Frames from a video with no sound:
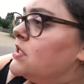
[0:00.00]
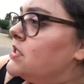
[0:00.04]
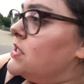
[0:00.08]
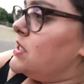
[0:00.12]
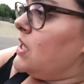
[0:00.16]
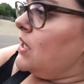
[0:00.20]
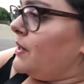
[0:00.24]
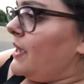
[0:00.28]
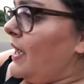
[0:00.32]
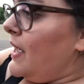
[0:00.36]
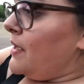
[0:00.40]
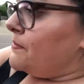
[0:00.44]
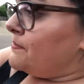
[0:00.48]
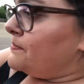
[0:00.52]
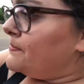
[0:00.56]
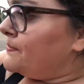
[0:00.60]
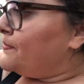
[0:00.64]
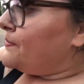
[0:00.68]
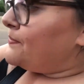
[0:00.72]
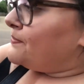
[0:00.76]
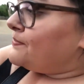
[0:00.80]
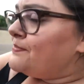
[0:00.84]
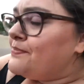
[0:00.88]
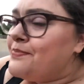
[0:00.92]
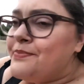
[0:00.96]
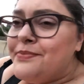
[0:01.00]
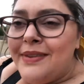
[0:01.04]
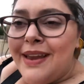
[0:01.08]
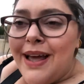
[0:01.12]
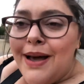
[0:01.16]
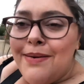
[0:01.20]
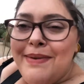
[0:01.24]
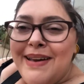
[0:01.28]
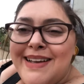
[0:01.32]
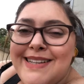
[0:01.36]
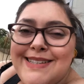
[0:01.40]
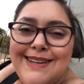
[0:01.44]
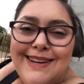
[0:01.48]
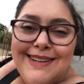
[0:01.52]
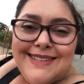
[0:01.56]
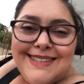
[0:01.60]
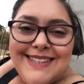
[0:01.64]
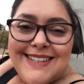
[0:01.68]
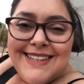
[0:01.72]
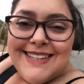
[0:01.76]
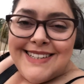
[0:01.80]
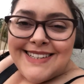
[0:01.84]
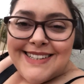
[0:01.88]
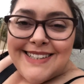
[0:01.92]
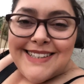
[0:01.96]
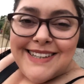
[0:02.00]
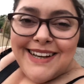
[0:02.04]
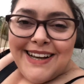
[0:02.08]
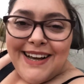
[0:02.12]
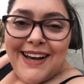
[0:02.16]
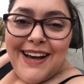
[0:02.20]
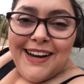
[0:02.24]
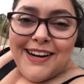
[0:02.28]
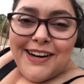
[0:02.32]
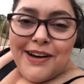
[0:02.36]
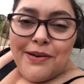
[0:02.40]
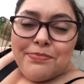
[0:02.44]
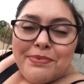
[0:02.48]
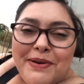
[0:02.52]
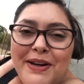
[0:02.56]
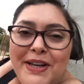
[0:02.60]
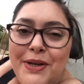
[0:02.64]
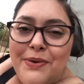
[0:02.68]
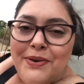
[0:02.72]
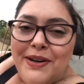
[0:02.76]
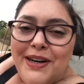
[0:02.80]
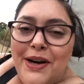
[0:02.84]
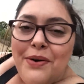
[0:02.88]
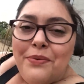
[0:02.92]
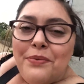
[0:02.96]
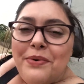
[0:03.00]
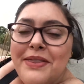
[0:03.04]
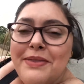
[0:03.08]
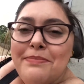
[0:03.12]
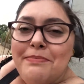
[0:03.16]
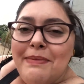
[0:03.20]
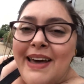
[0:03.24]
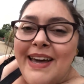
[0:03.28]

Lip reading: So yeah, I'm excited, and I'll bring you along with